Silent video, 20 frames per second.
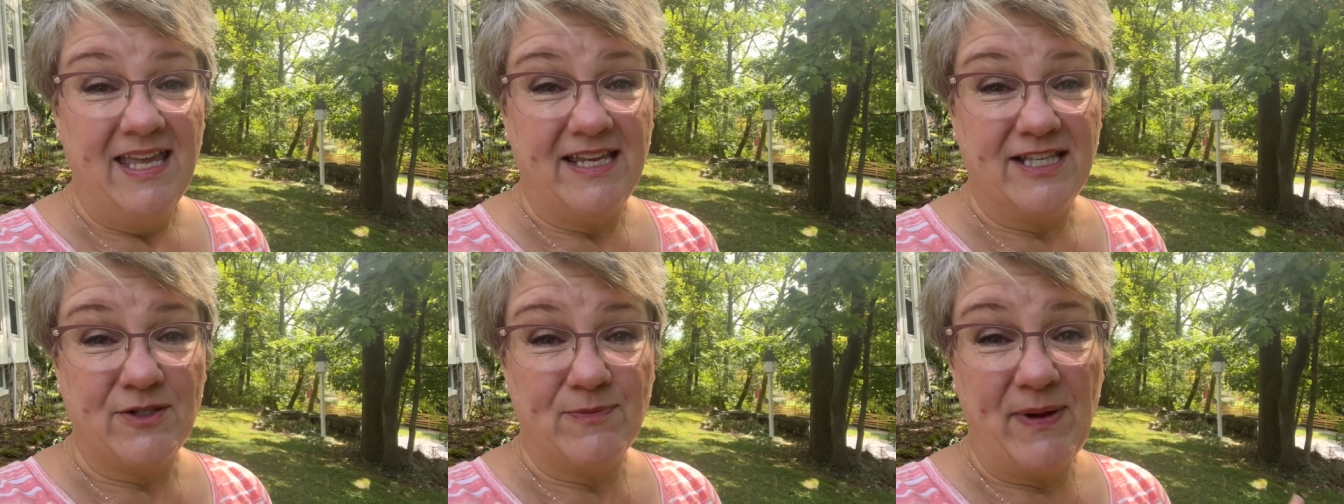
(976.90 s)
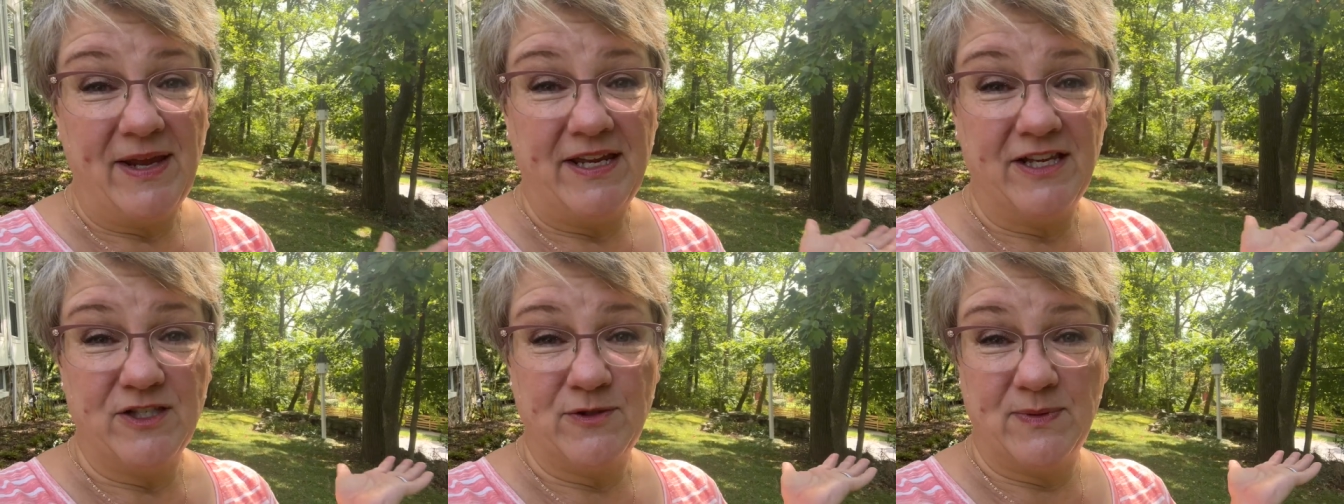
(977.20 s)
It's
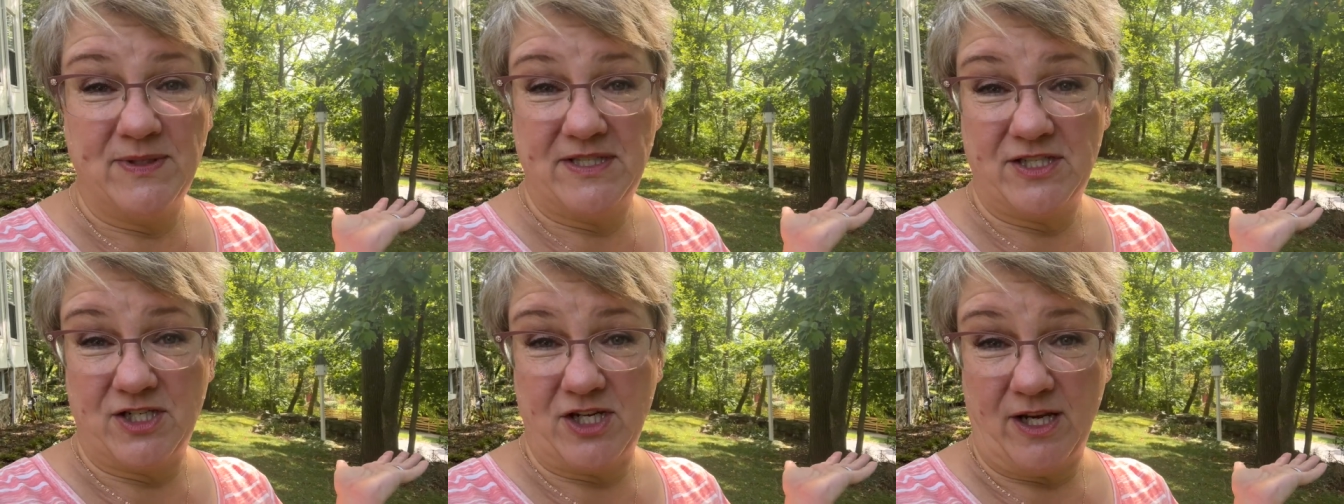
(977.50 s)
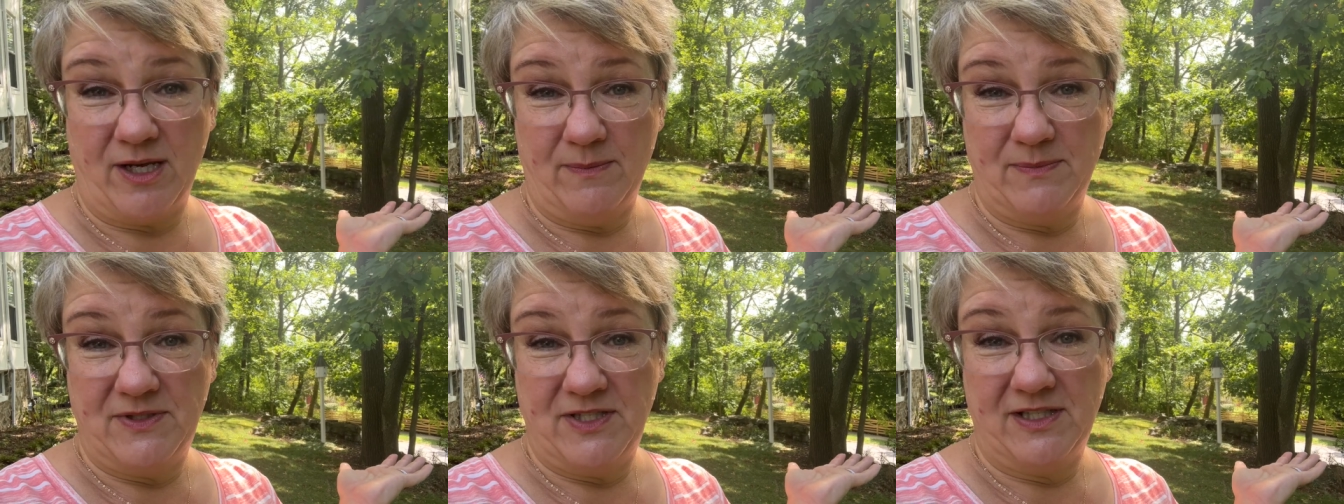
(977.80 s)
my husband's
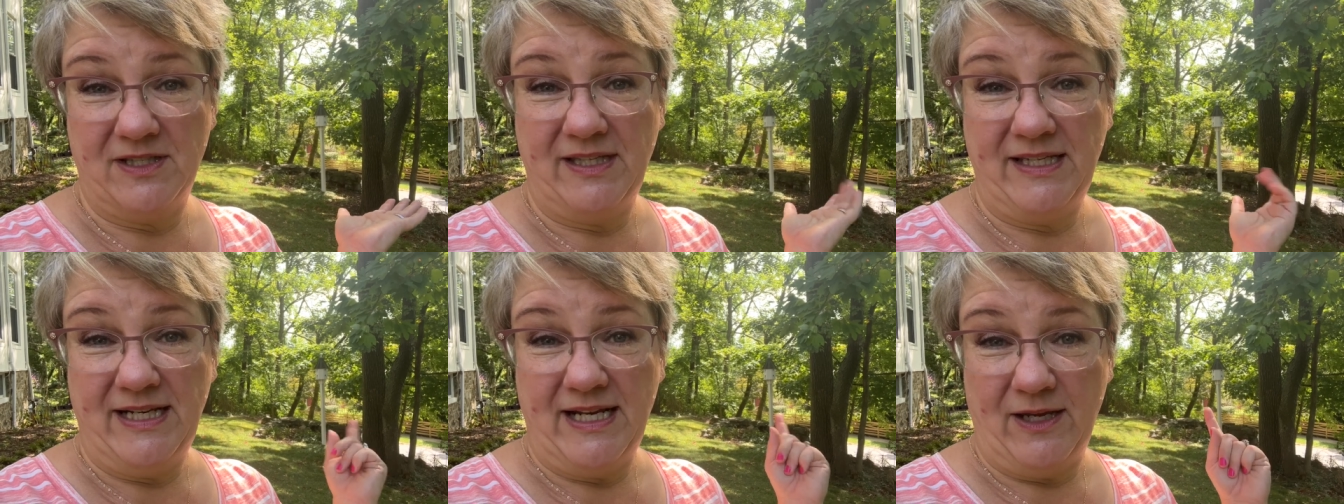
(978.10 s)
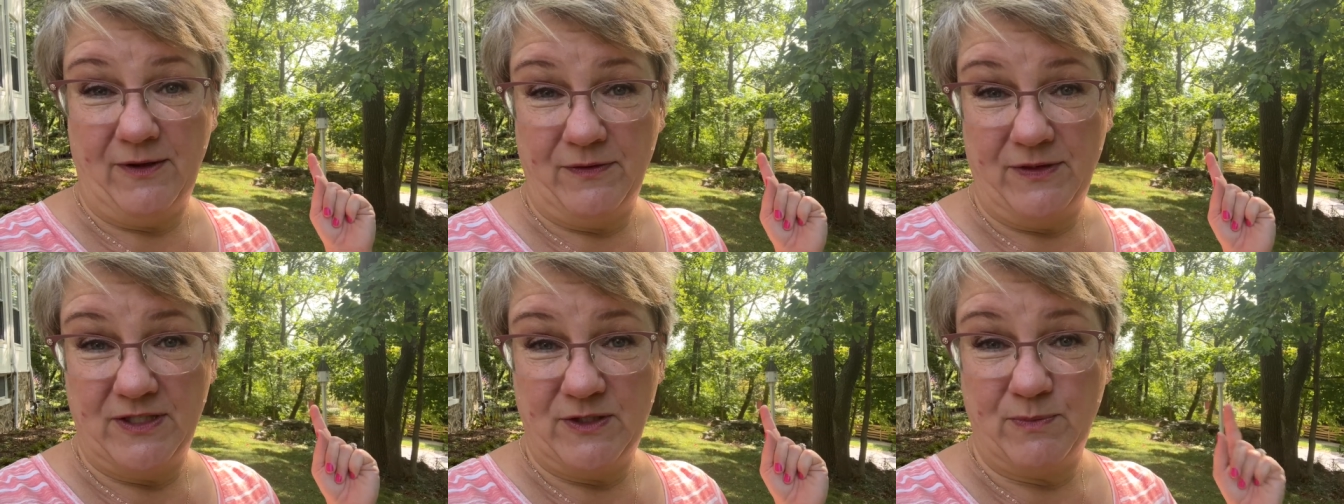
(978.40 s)
job to clean
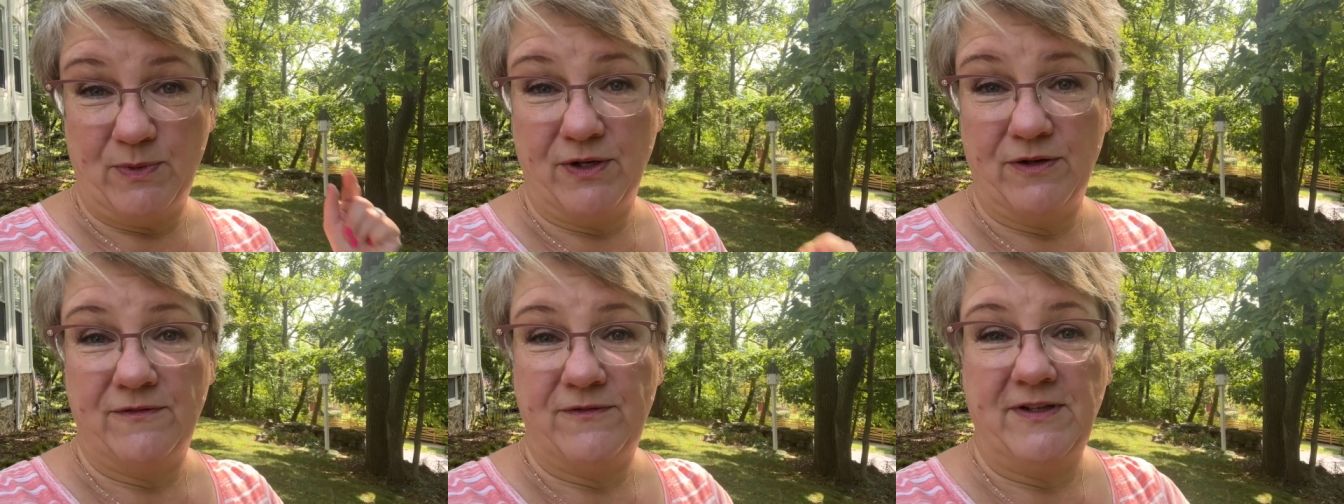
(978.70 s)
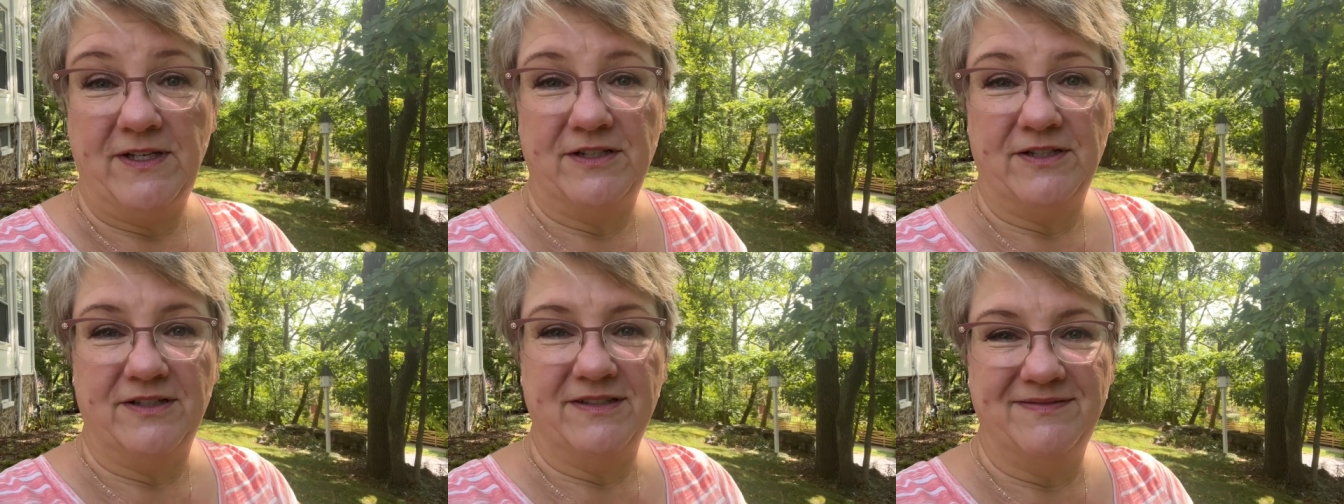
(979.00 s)
out this bird
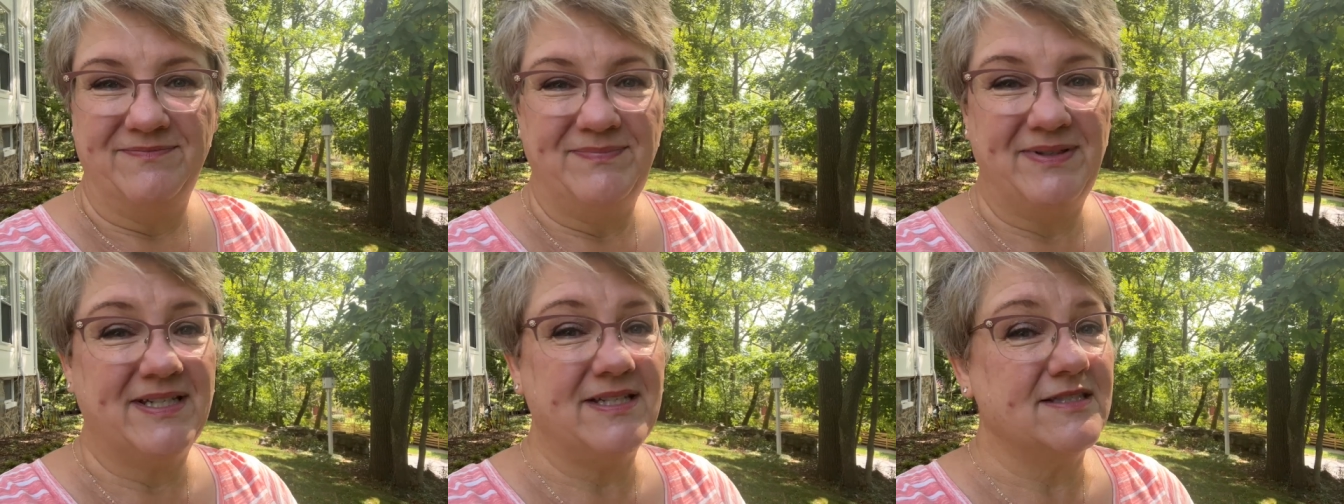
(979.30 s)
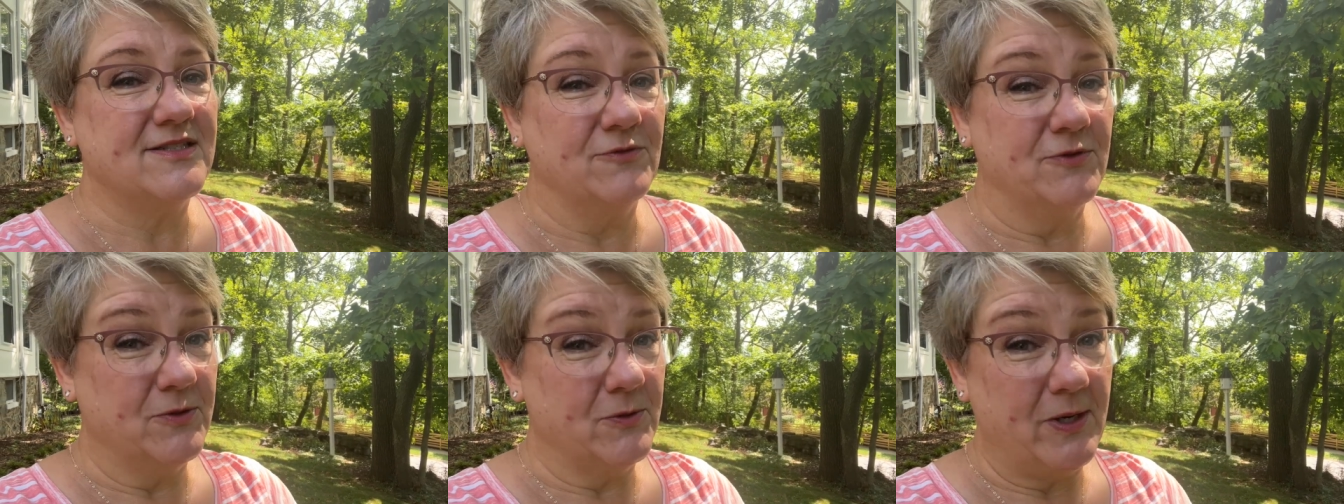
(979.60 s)
feeder
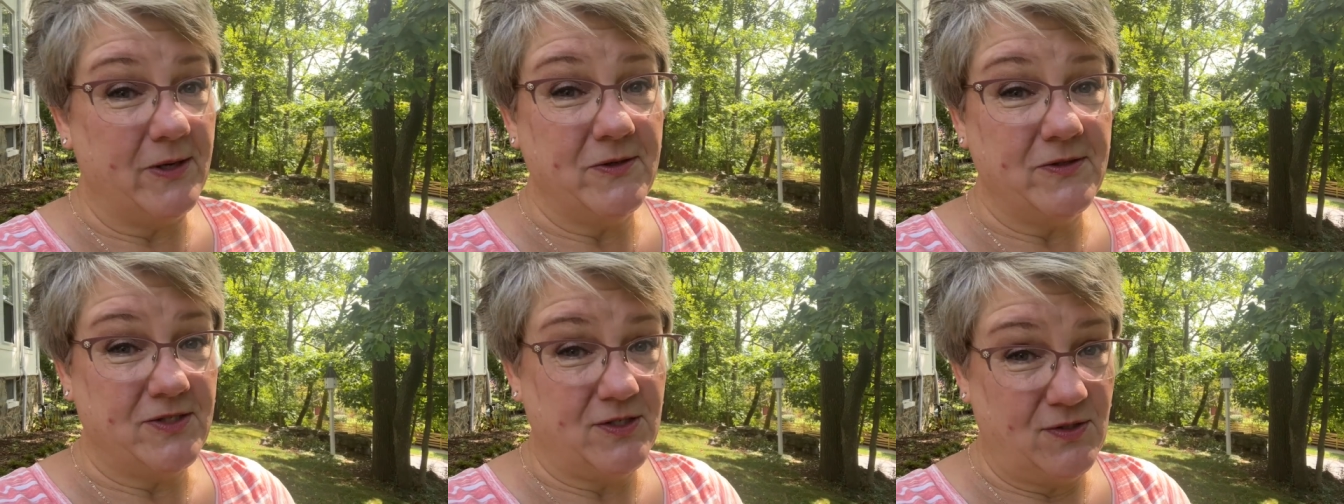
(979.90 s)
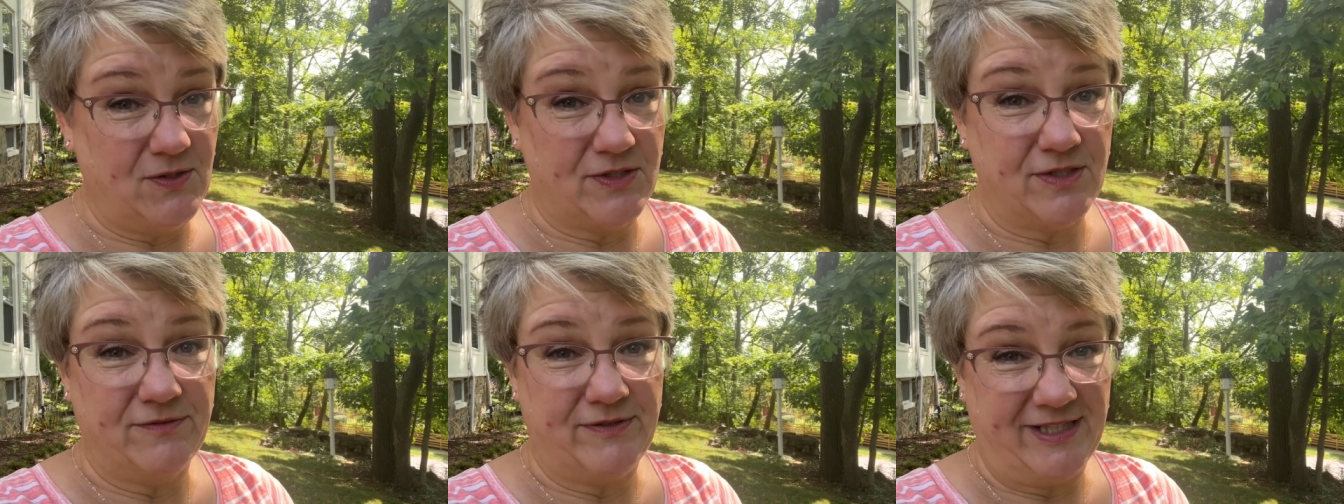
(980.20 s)
because it requires the
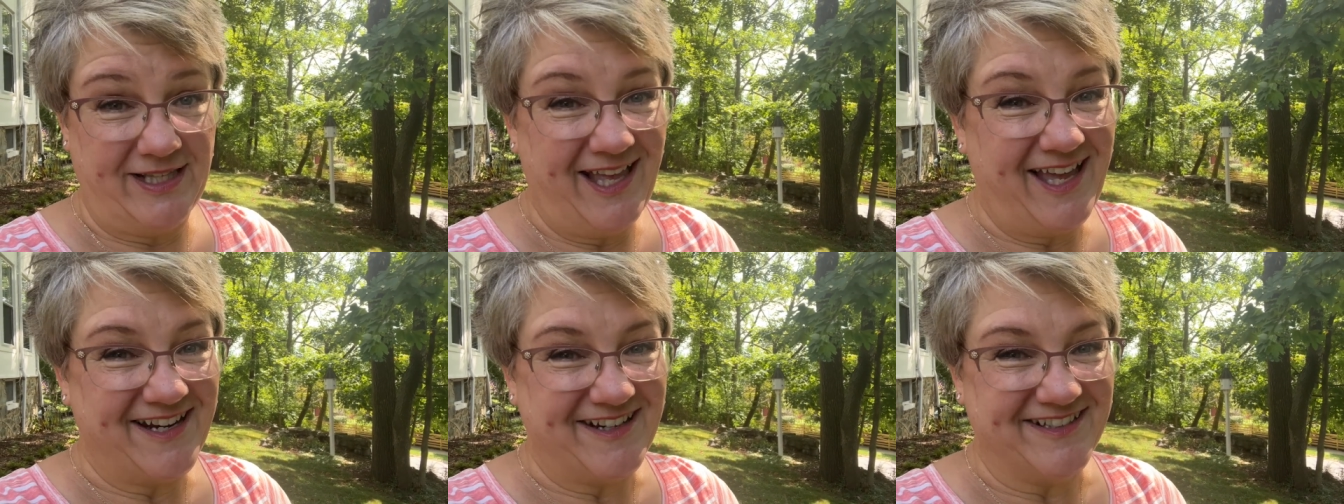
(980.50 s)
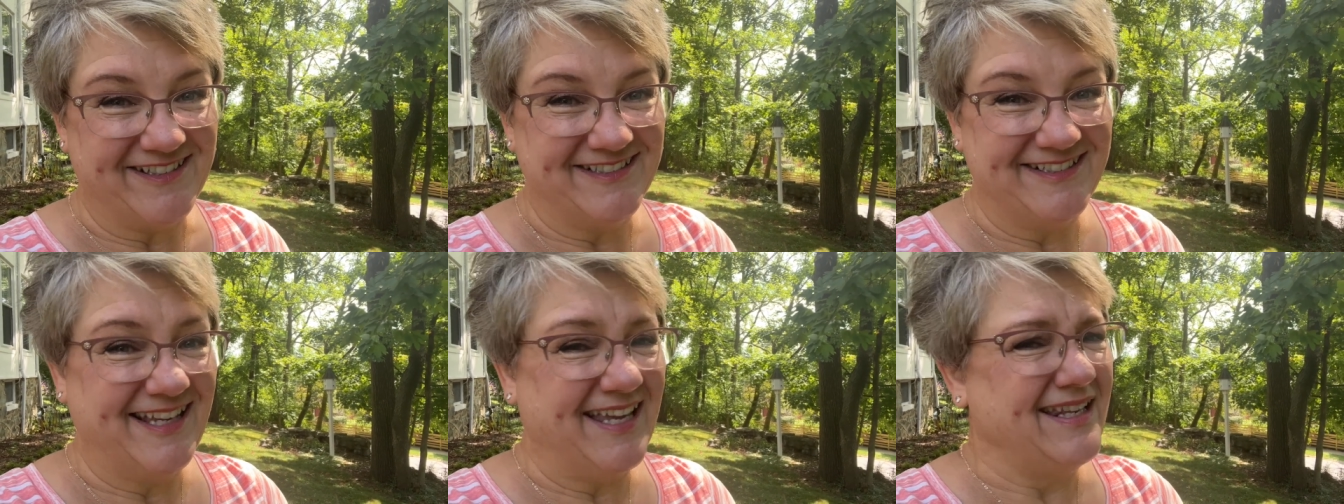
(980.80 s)
use of a
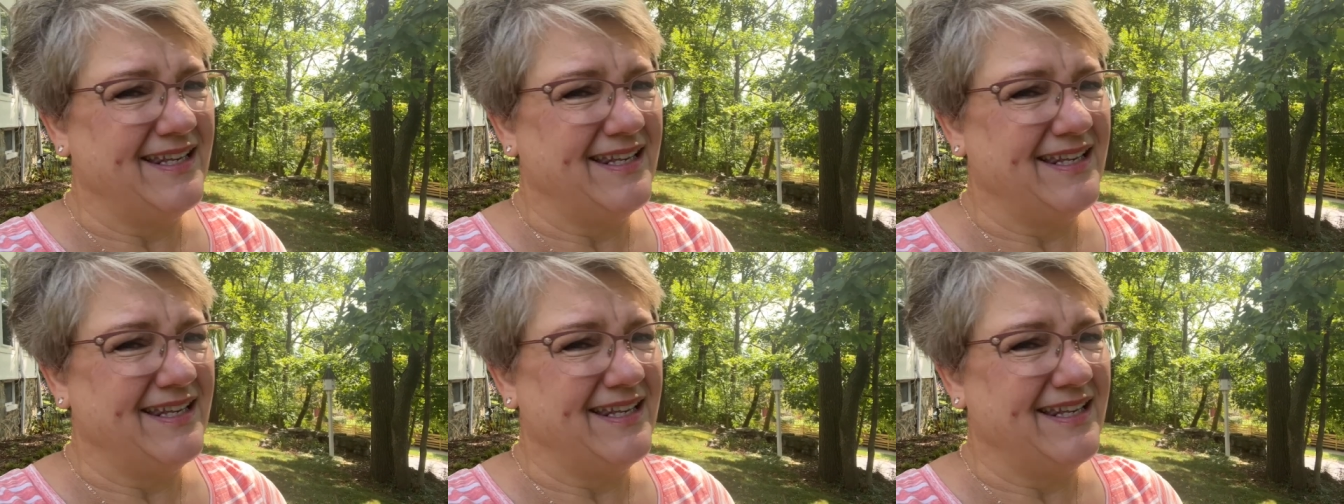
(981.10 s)
ladder,